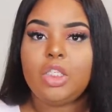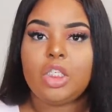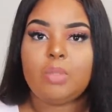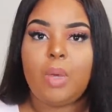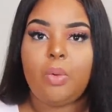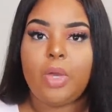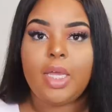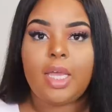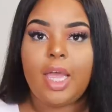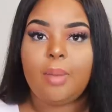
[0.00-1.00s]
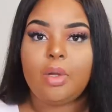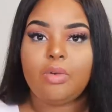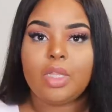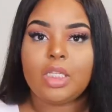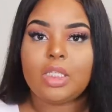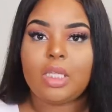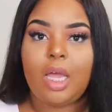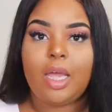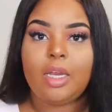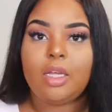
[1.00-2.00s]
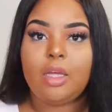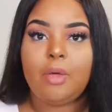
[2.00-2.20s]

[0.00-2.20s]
Just my wig cap, gorilla snot,